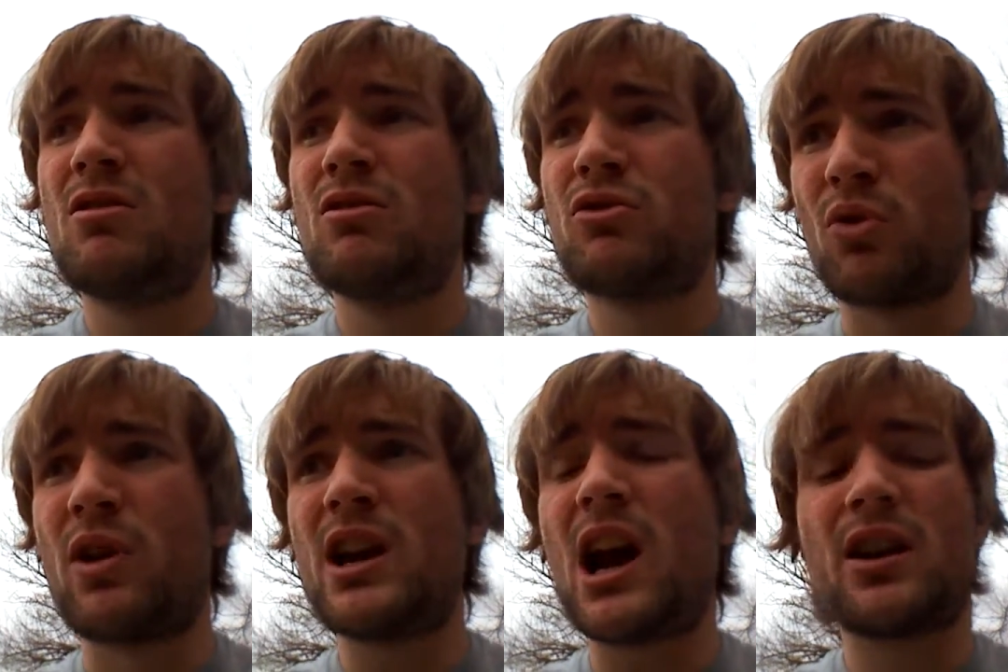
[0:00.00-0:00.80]

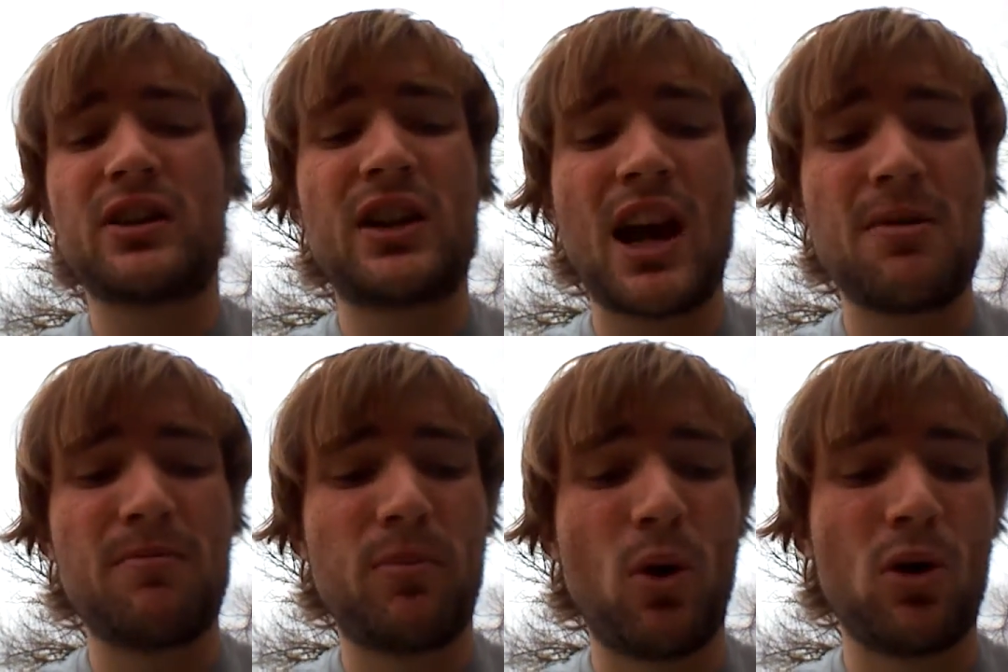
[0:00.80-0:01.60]
Three out of ten
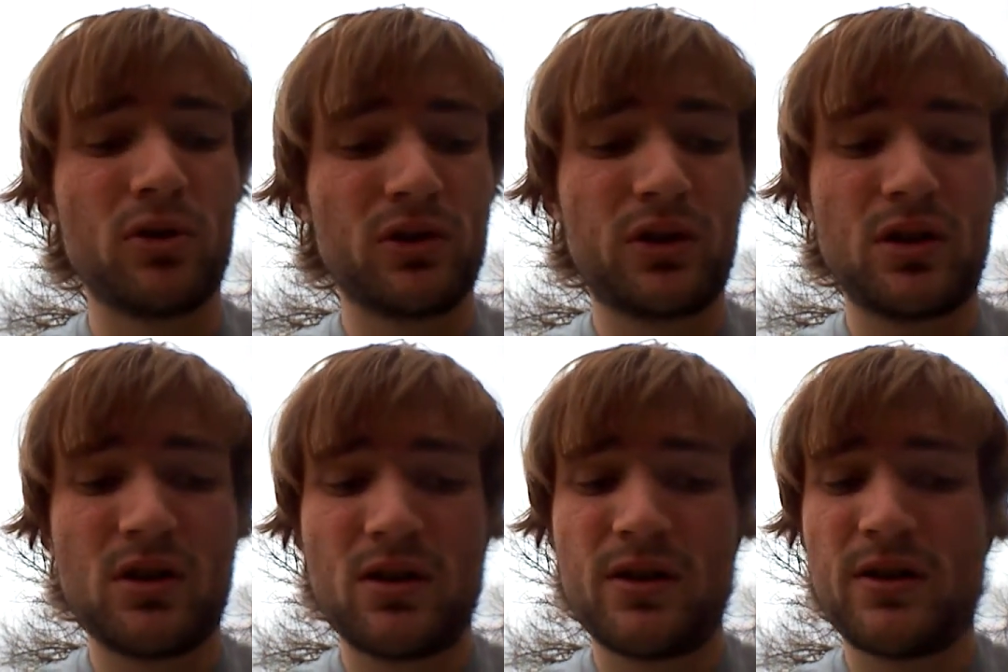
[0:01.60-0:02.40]
bulls.
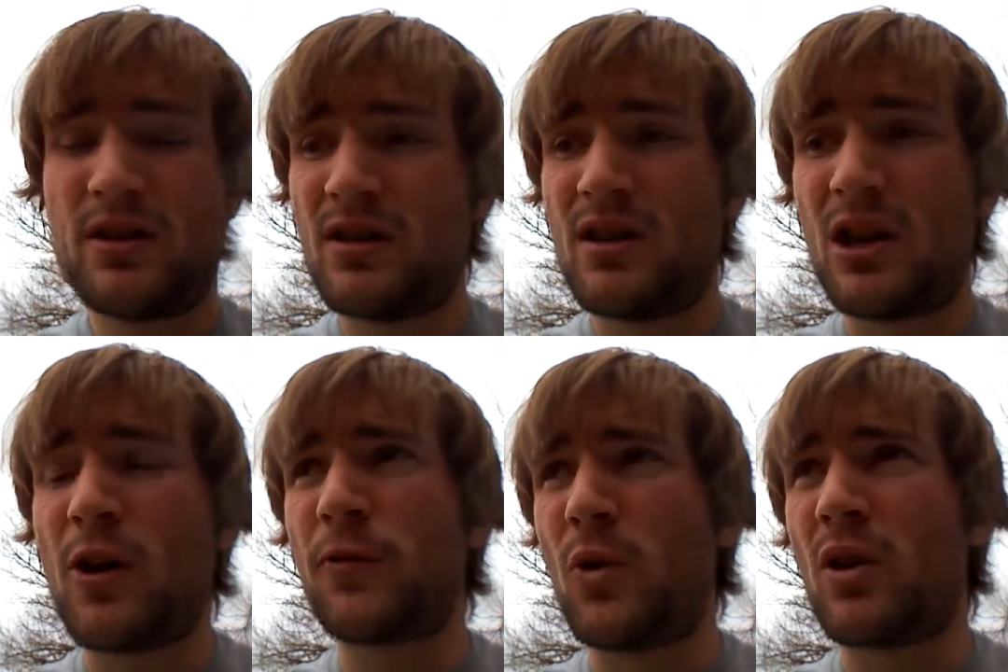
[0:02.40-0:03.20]

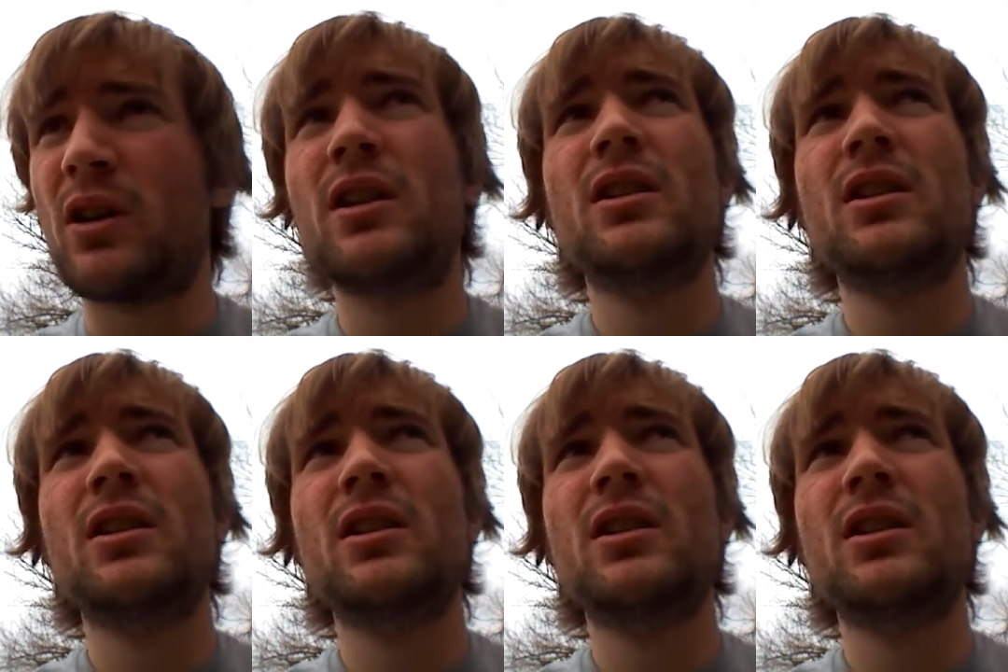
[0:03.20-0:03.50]
Therefore,